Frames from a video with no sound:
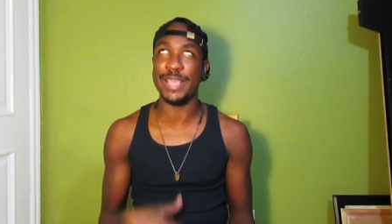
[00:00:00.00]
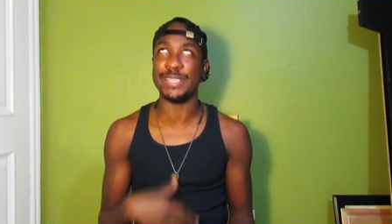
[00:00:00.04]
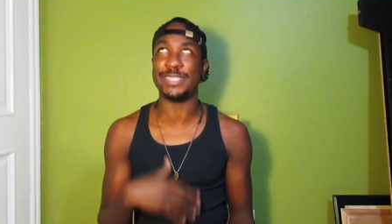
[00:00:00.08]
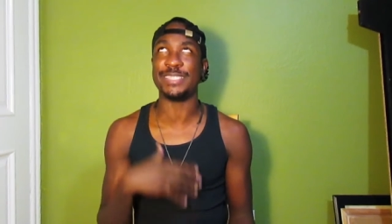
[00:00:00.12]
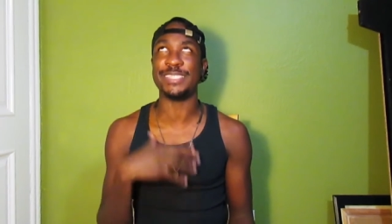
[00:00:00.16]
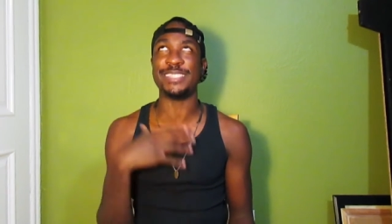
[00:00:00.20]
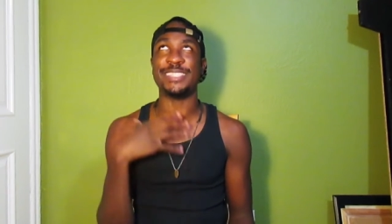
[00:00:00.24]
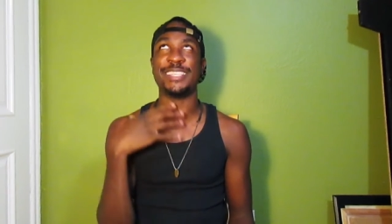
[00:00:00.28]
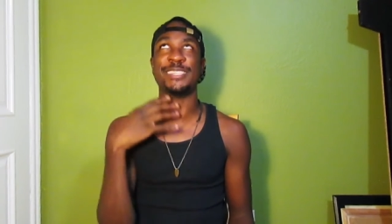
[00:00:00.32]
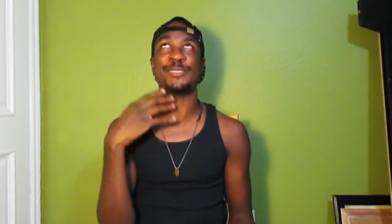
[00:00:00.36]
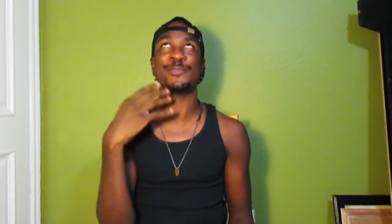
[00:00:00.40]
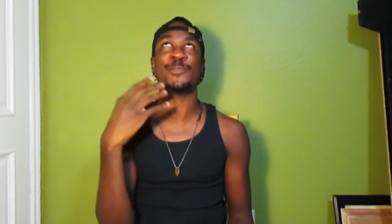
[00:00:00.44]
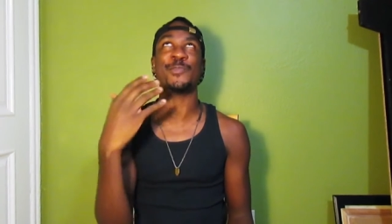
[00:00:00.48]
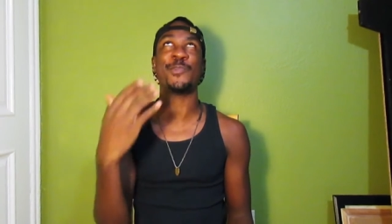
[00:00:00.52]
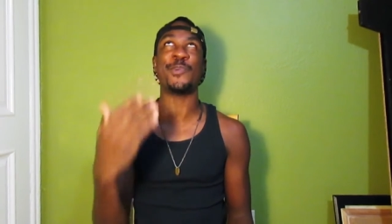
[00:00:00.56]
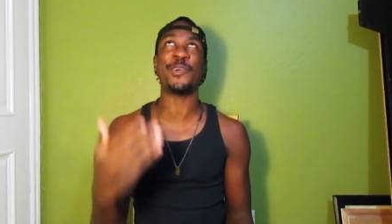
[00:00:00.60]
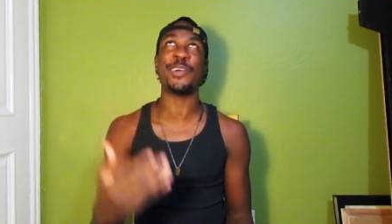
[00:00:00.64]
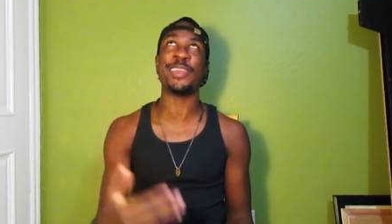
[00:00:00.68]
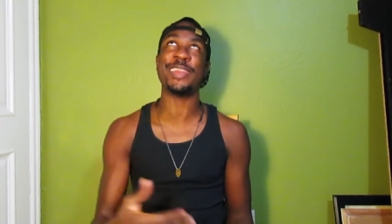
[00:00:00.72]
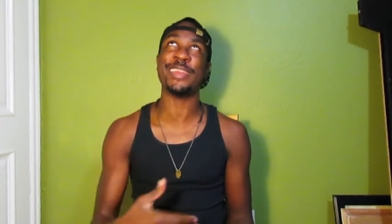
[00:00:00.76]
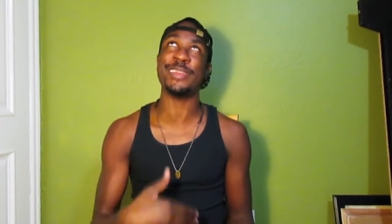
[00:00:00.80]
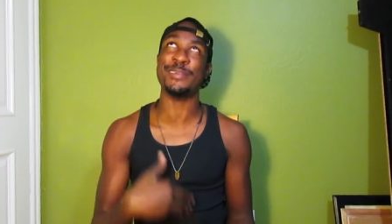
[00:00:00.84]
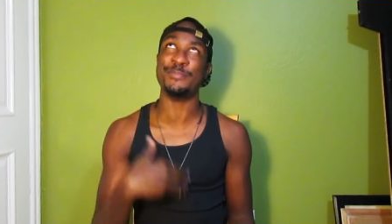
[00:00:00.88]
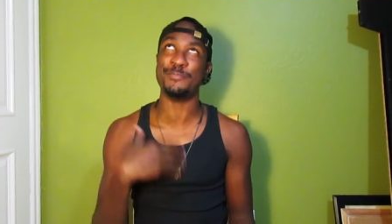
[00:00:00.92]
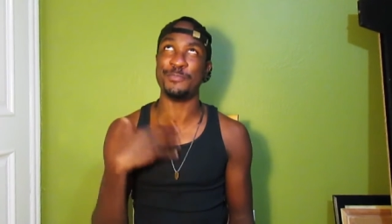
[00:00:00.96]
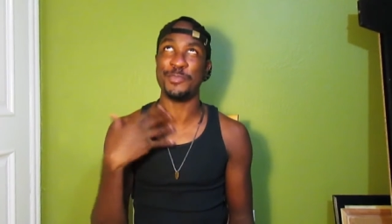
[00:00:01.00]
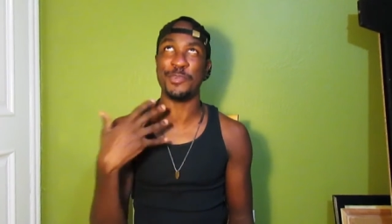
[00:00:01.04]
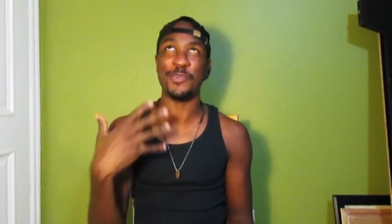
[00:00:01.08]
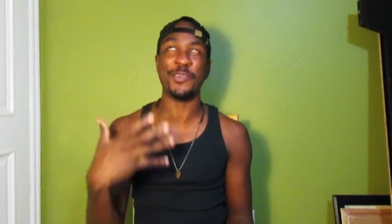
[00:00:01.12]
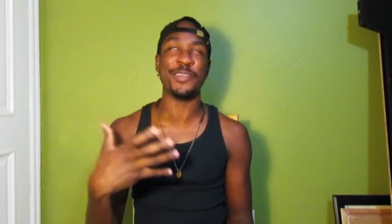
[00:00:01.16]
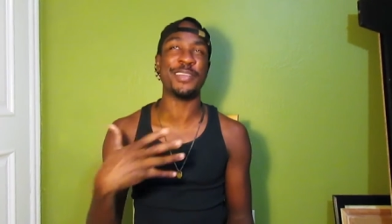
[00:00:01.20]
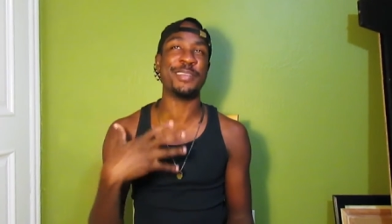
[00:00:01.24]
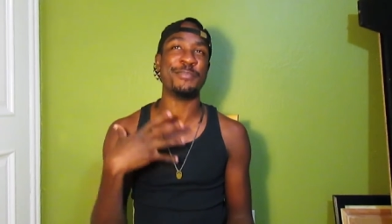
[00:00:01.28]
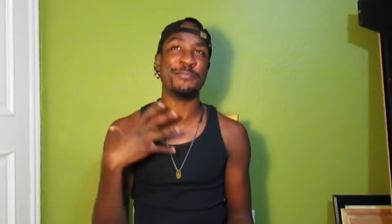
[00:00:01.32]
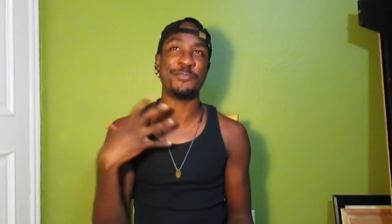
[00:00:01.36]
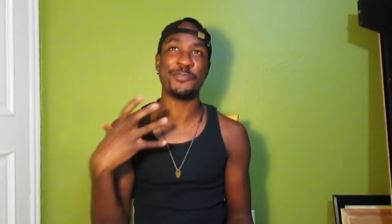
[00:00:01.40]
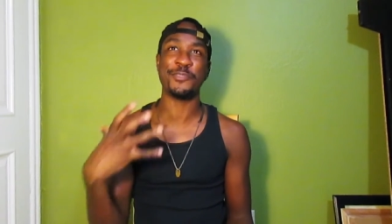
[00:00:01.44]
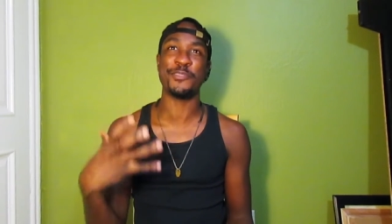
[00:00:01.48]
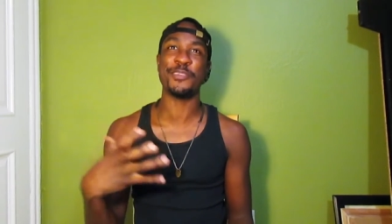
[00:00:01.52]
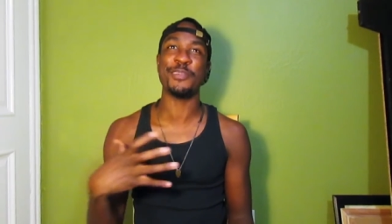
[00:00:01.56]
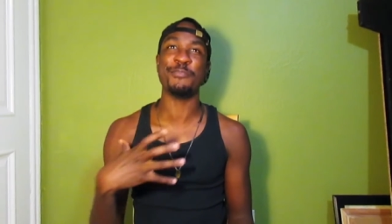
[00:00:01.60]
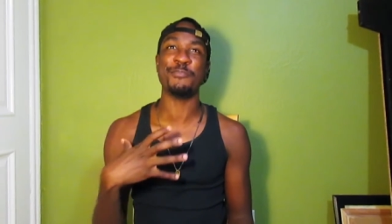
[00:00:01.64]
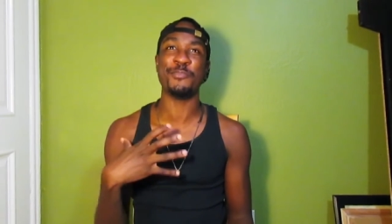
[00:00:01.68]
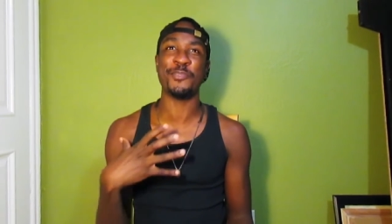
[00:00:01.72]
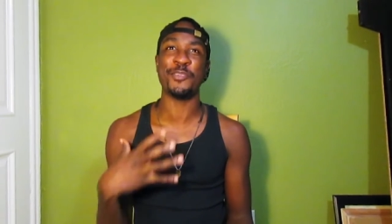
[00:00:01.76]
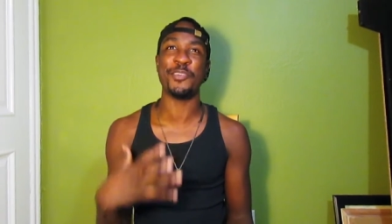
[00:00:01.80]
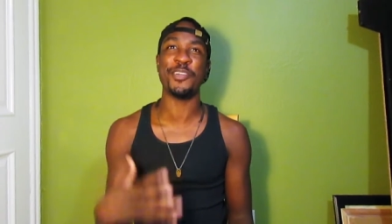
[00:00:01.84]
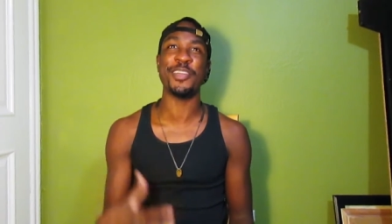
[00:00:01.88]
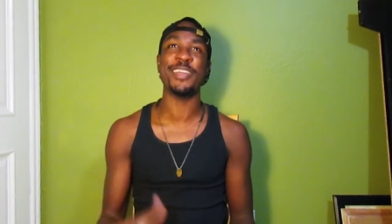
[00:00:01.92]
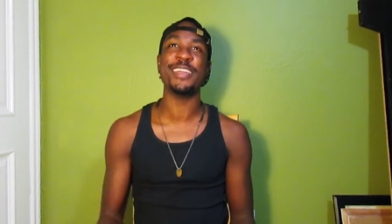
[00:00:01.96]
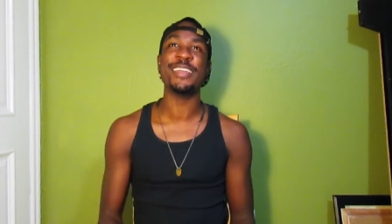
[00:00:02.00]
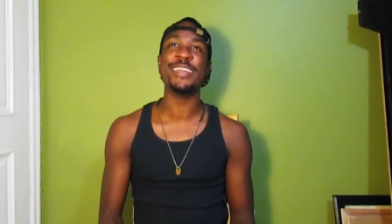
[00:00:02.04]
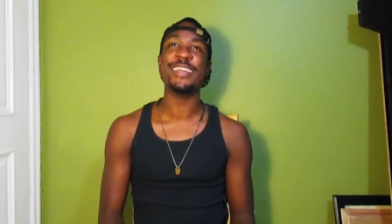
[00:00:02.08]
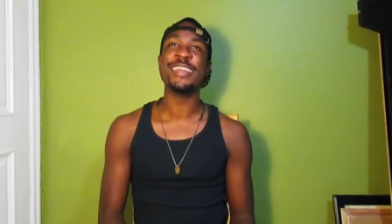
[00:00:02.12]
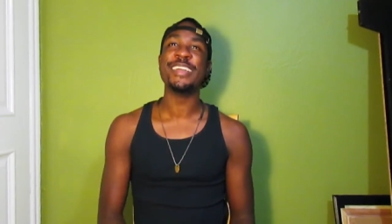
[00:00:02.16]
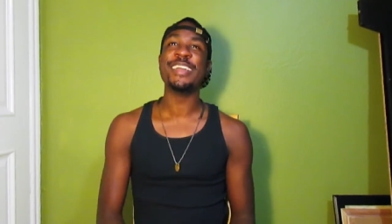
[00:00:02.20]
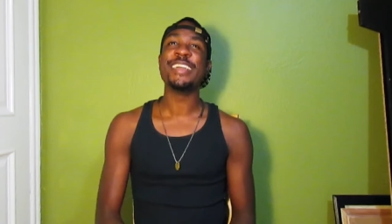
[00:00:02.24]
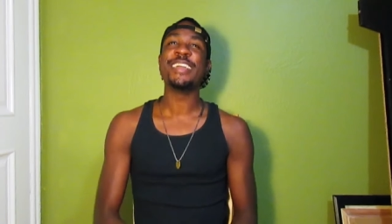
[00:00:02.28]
and she just wanted them more and more and more.